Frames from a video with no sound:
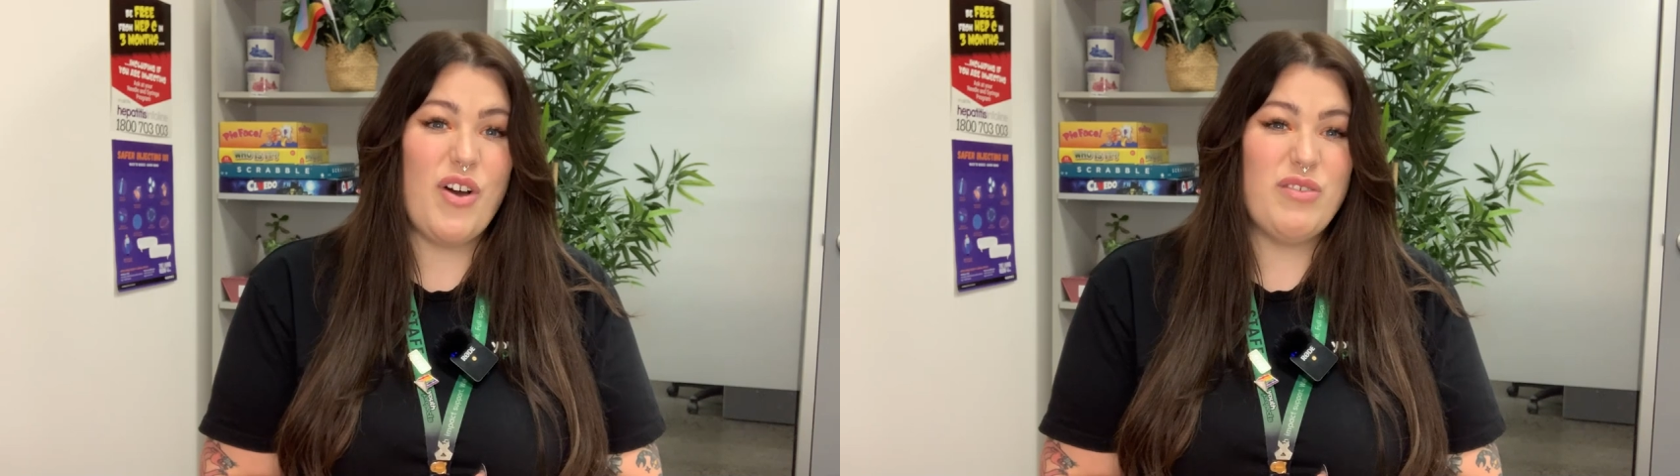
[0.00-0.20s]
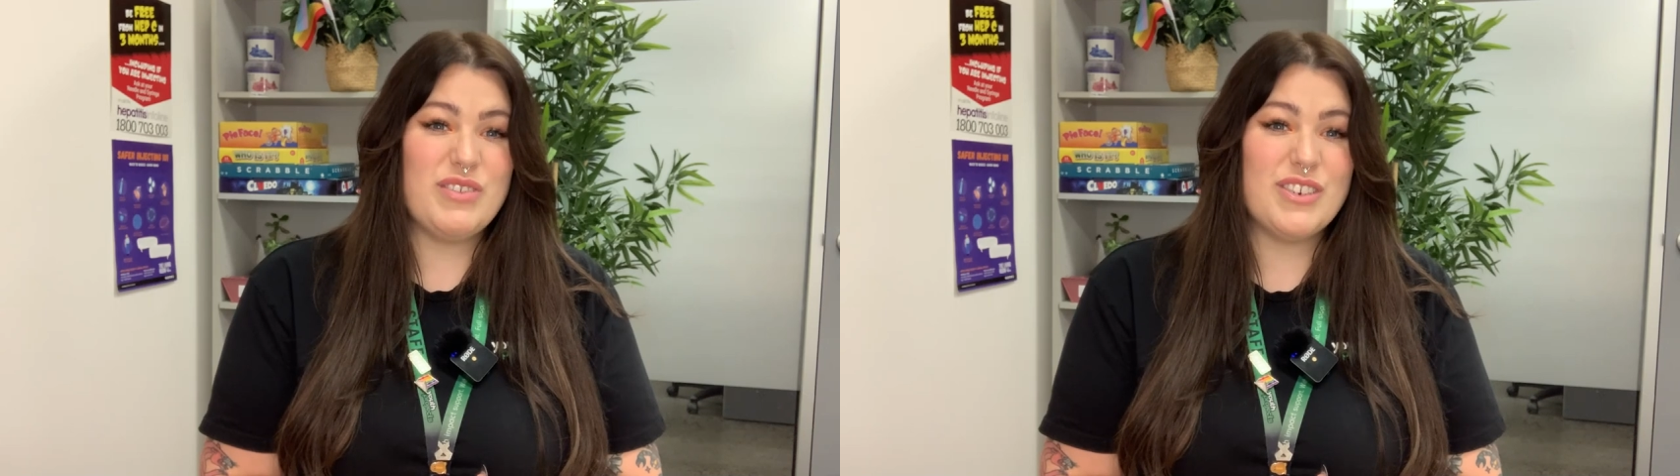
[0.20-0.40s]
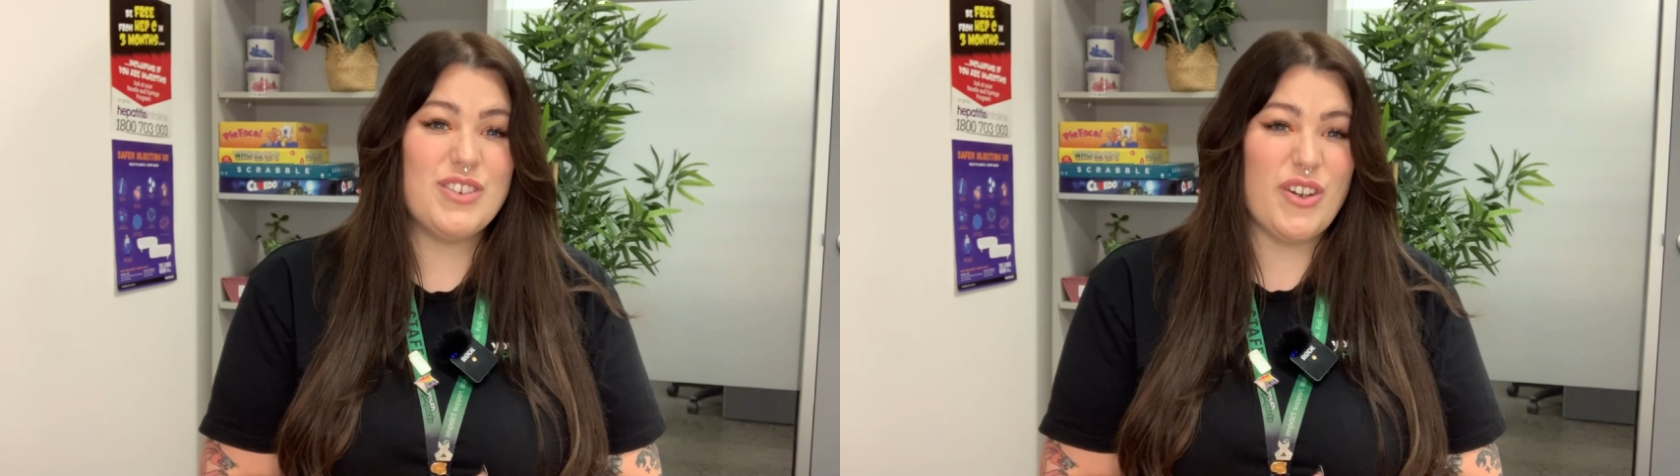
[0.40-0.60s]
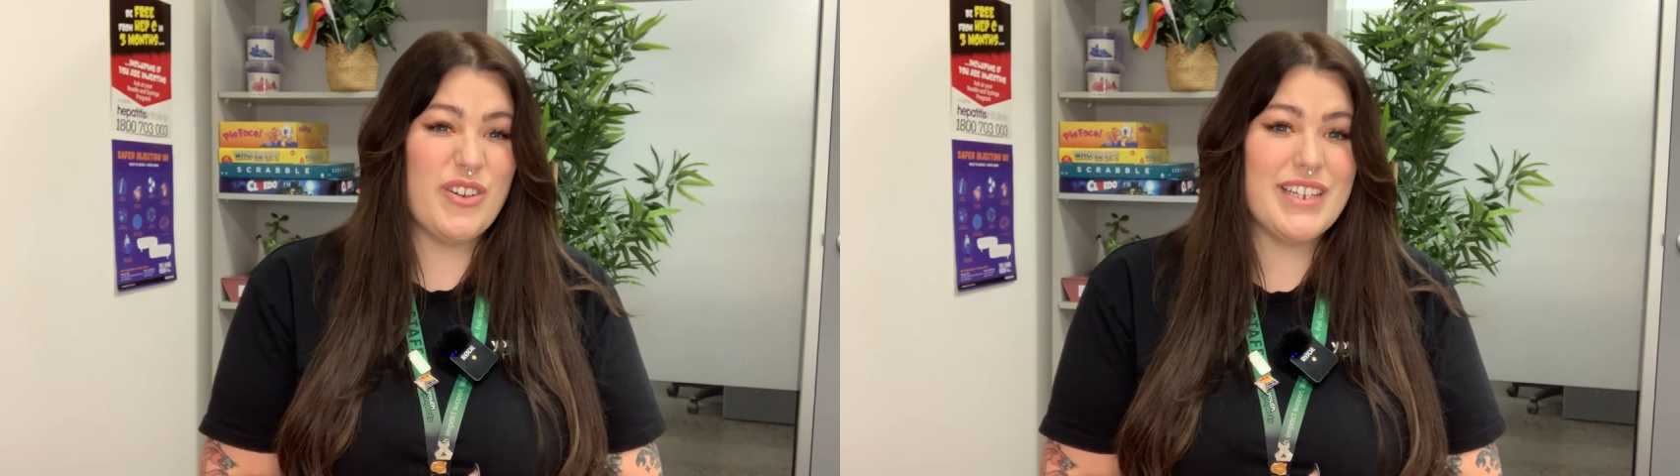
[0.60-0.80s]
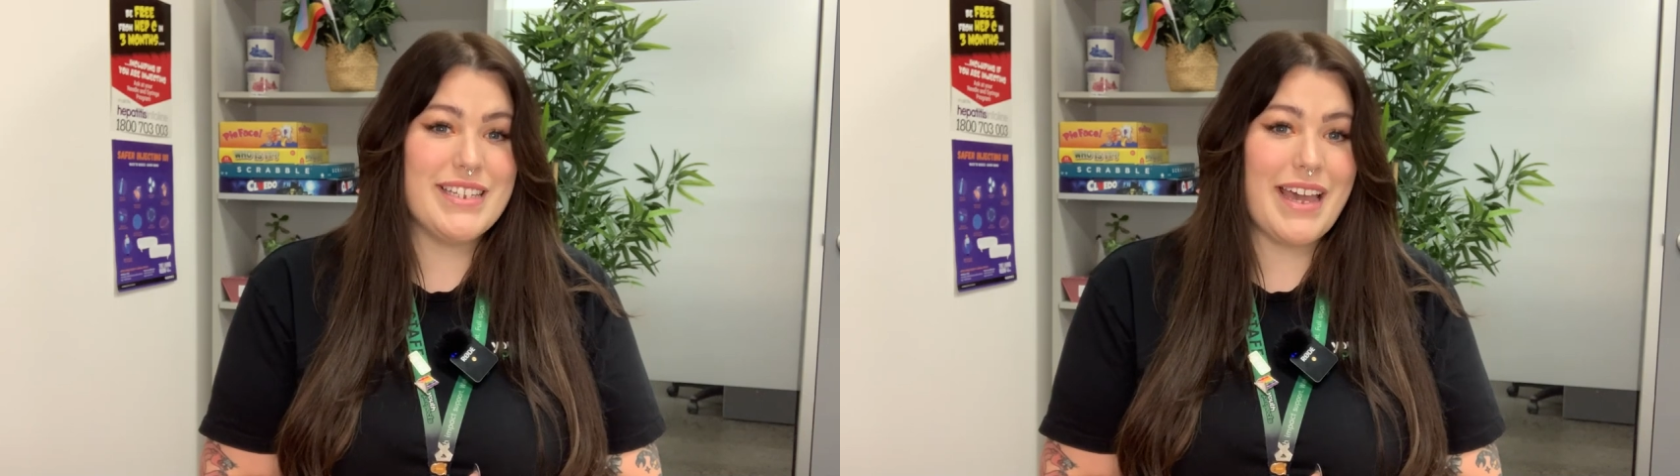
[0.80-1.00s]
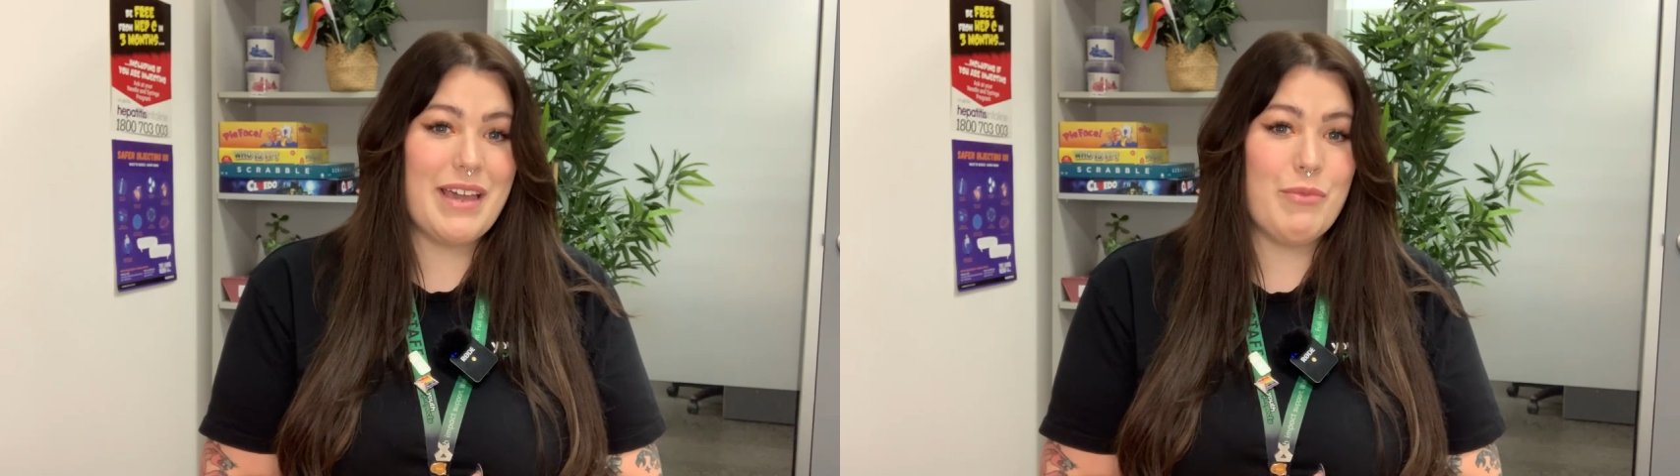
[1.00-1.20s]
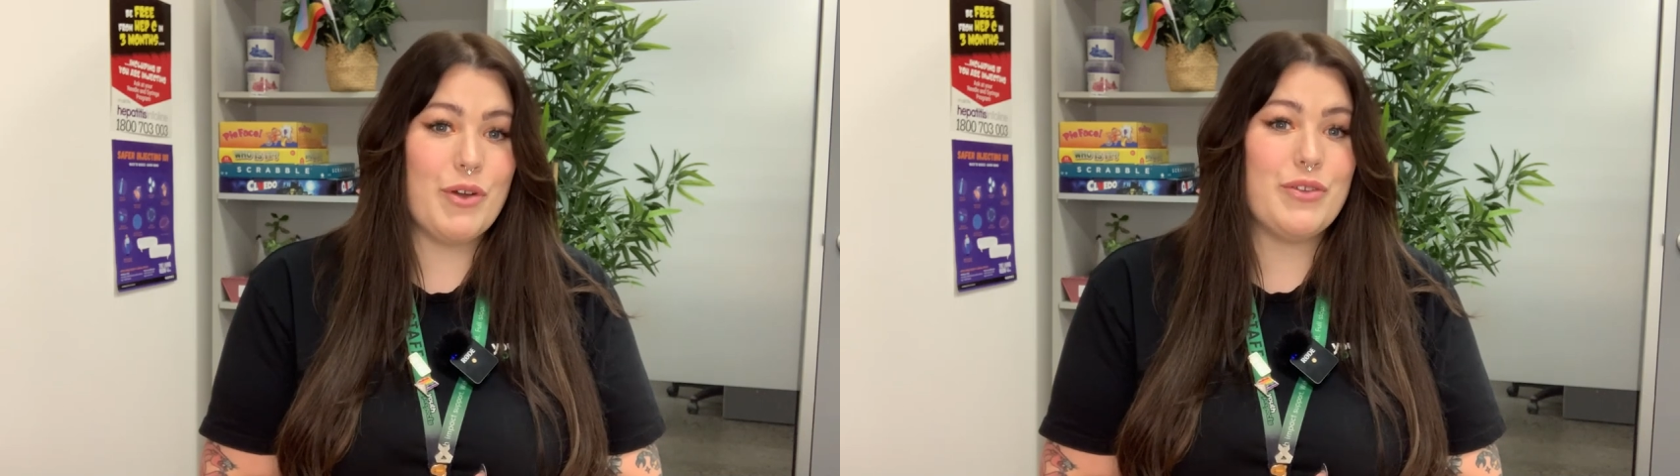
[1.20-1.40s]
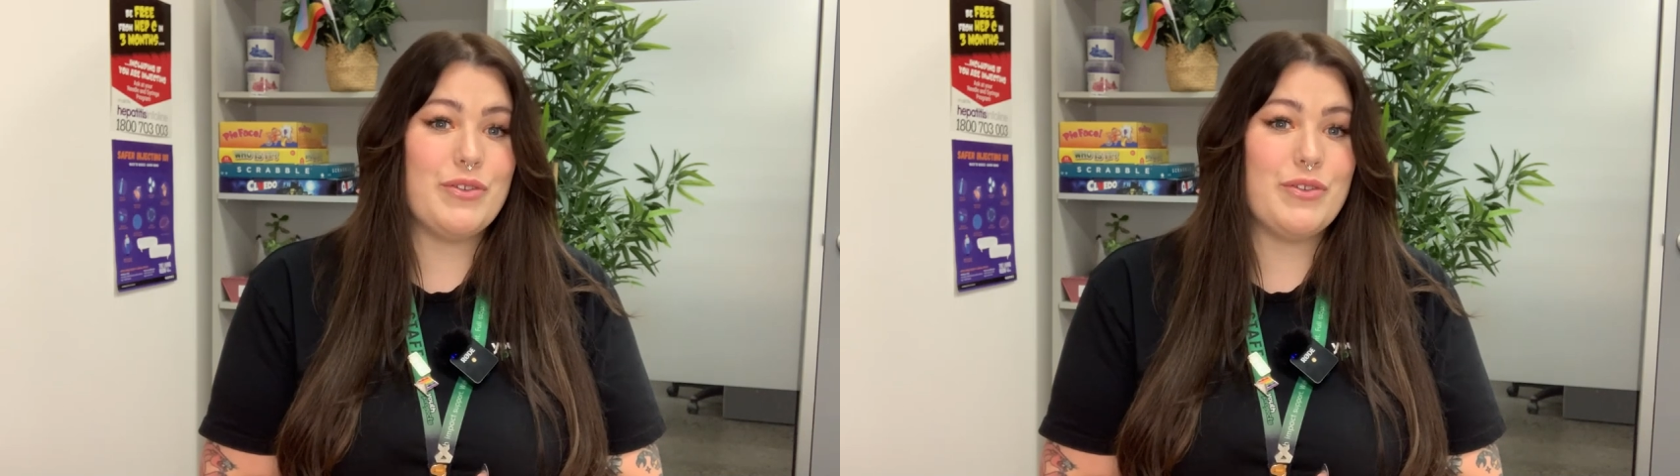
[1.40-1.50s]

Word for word: often don't contain what